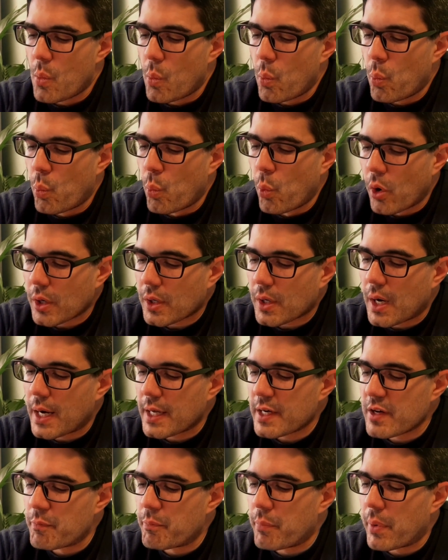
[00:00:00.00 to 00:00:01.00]
what kind
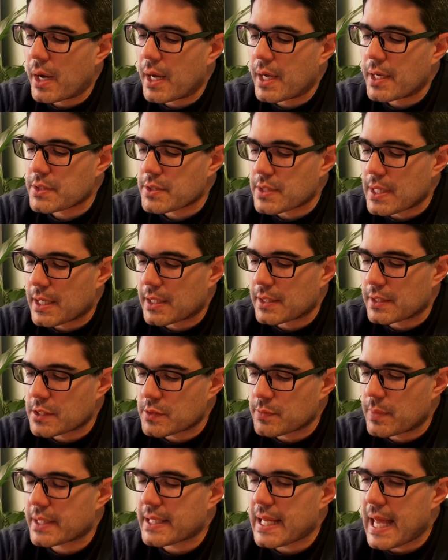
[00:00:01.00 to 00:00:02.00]
of bias they can
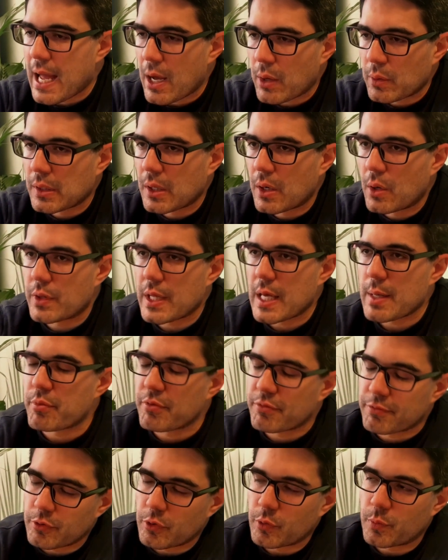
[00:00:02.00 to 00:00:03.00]
expect, how low they
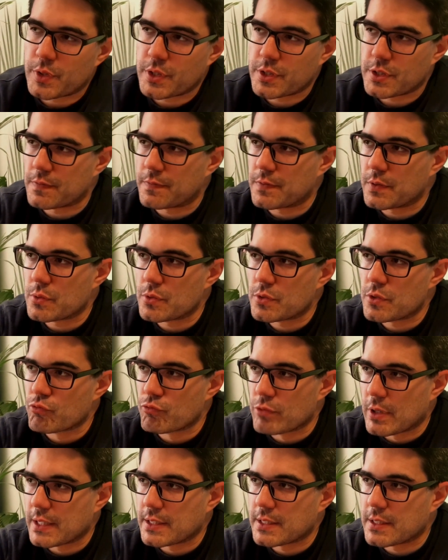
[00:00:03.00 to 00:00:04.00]
perform on interviews
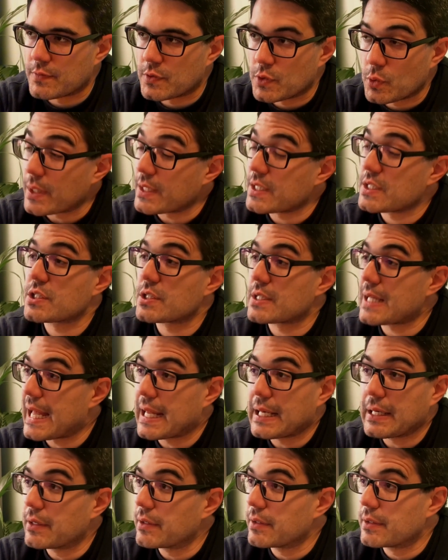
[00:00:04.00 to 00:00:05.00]
relative to a
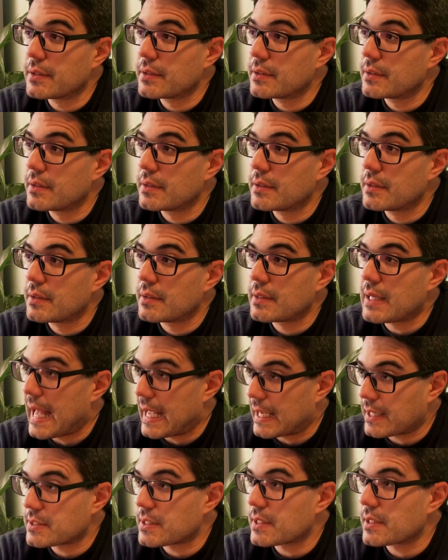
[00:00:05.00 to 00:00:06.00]
standard
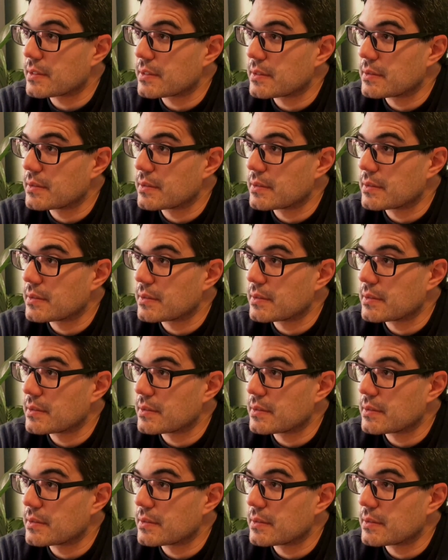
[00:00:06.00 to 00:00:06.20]
accent.